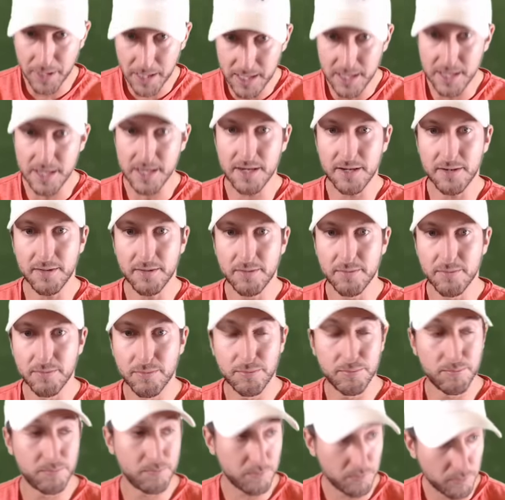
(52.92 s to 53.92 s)
Pete
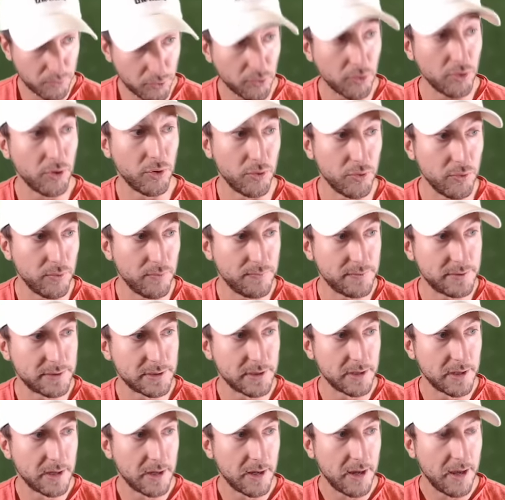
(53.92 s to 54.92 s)

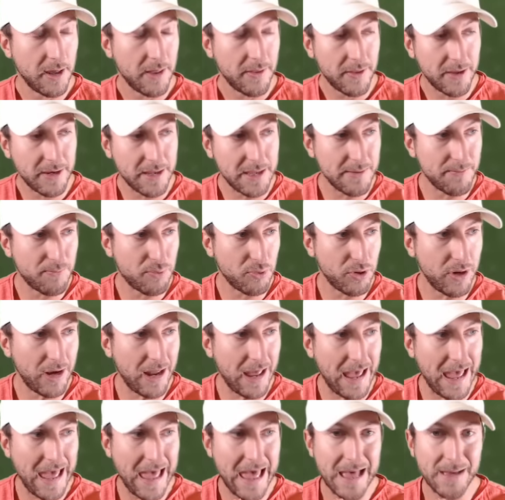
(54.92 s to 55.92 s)
proves that he
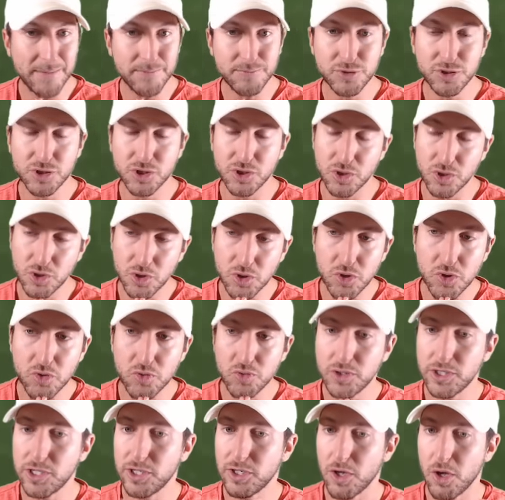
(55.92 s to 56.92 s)
put
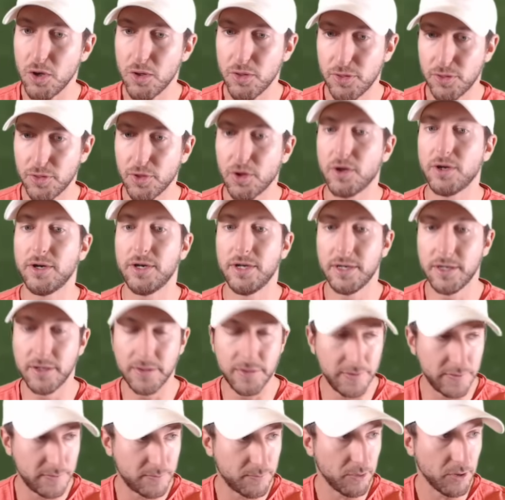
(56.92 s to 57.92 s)
absolutely no thought
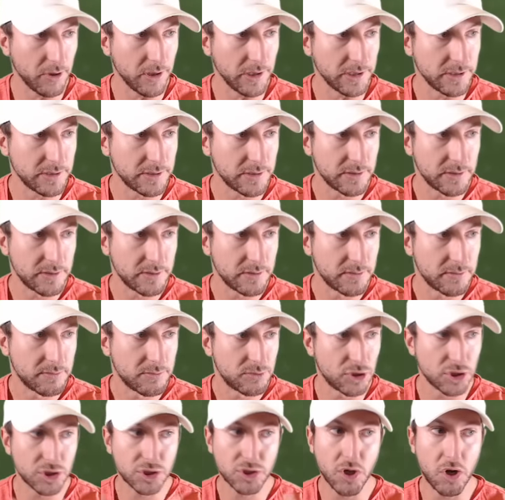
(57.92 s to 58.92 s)
into these plays.
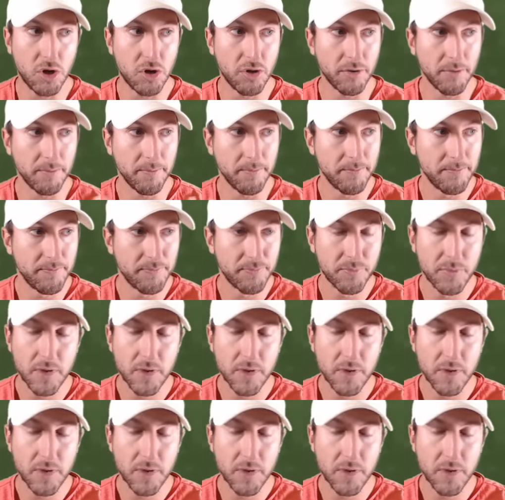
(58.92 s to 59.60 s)
Just called them.